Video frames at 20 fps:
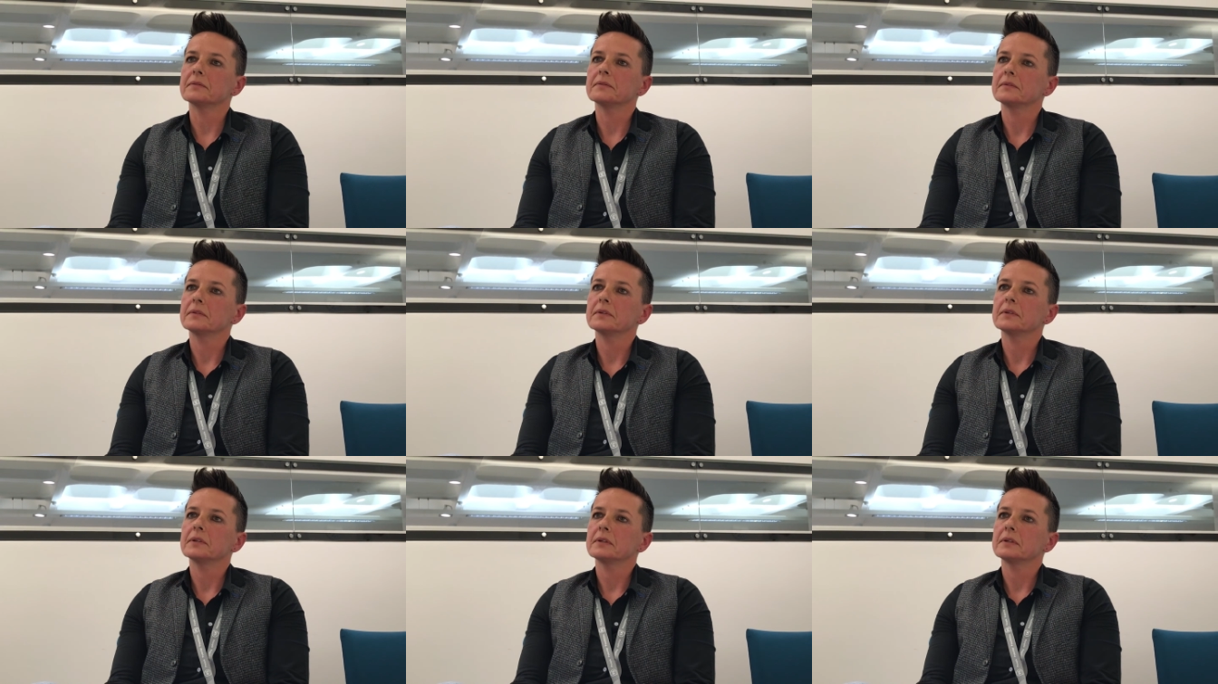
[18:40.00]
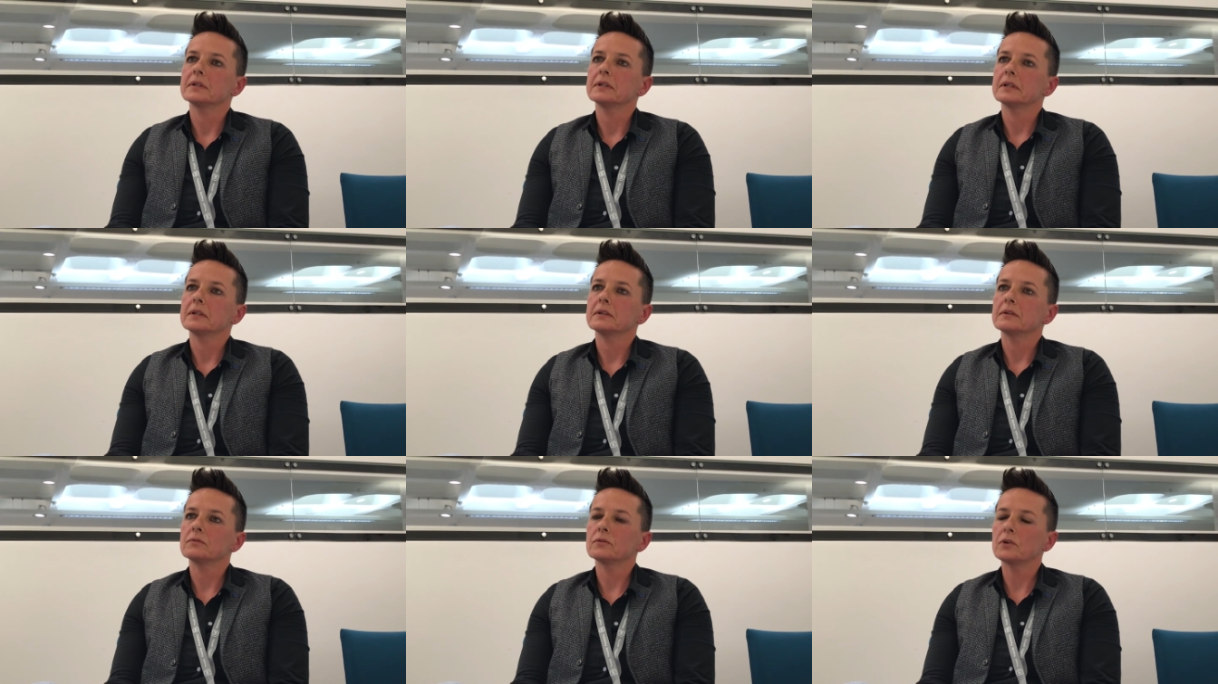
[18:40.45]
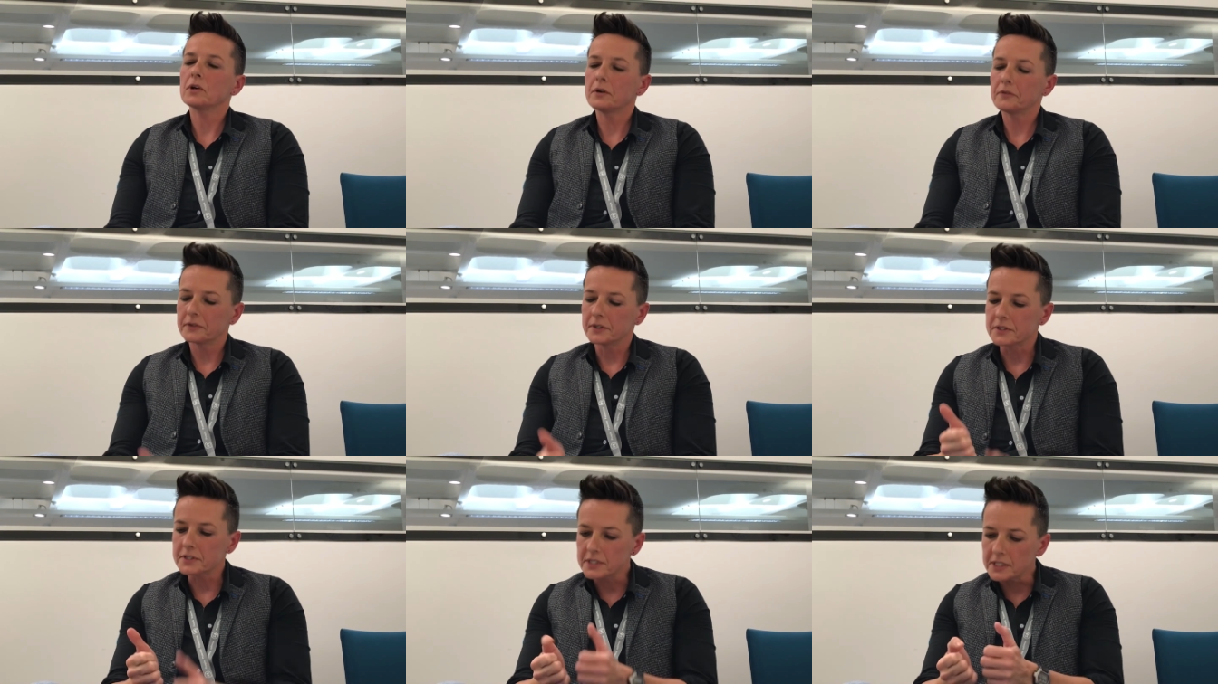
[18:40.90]
your coffee or whatever.
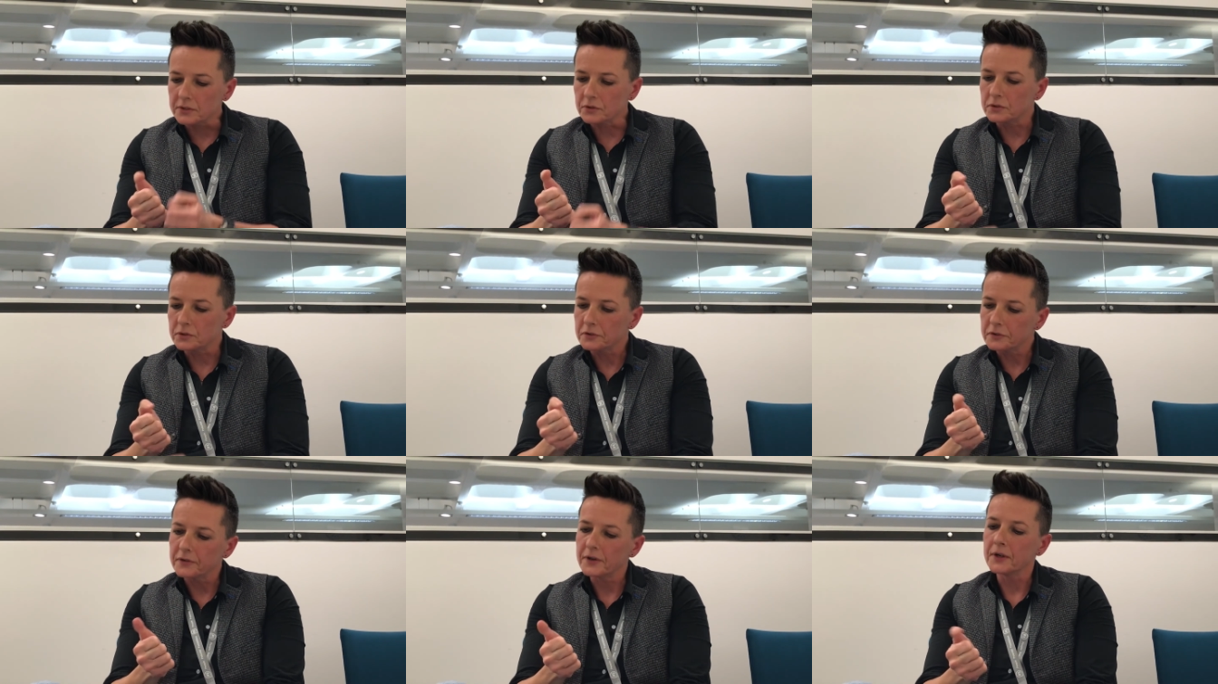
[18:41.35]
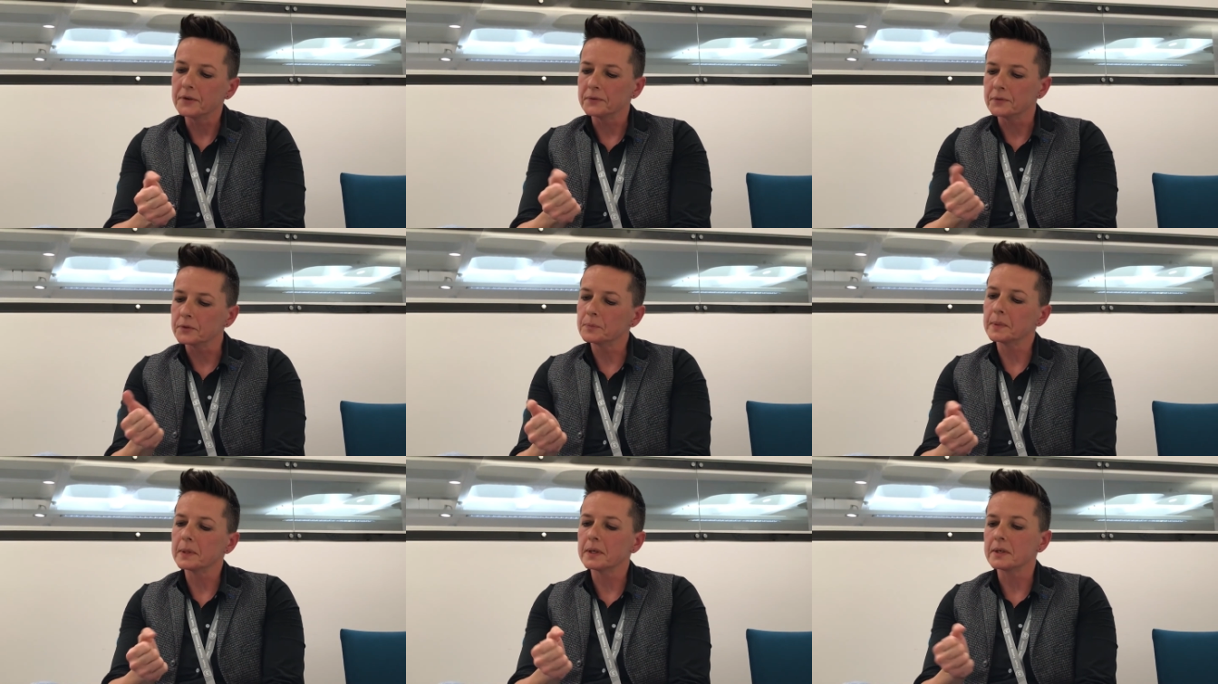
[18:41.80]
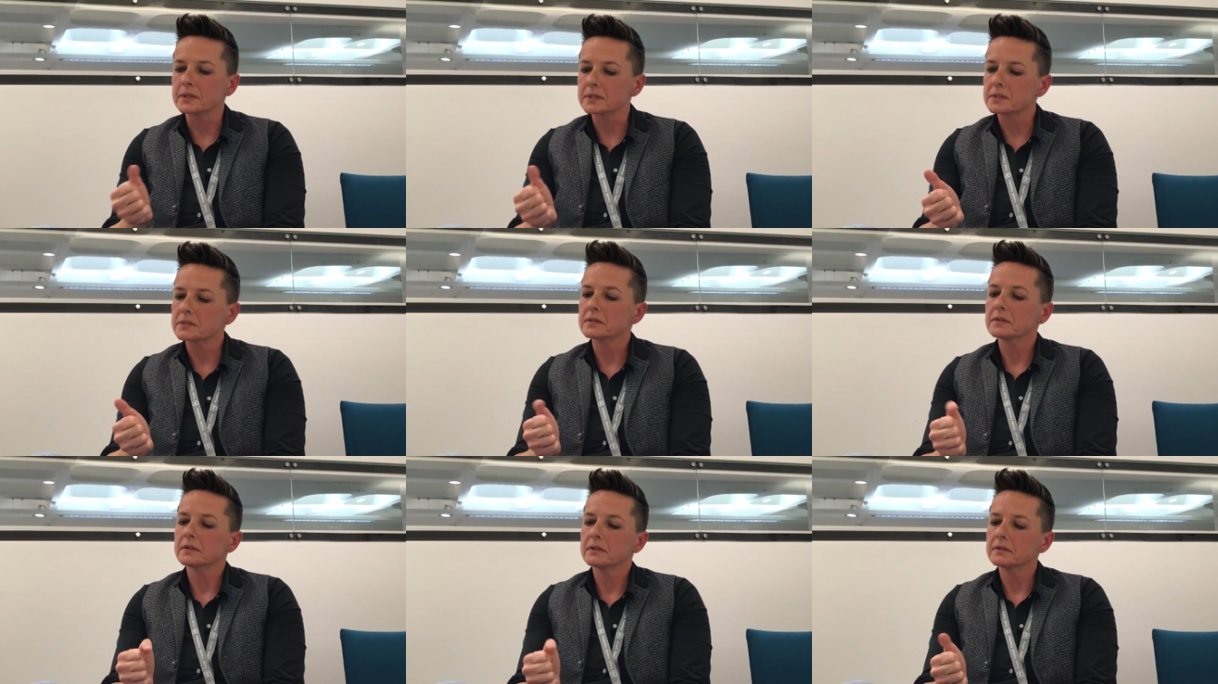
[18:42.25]
Rather than sitting on your phone on the bus.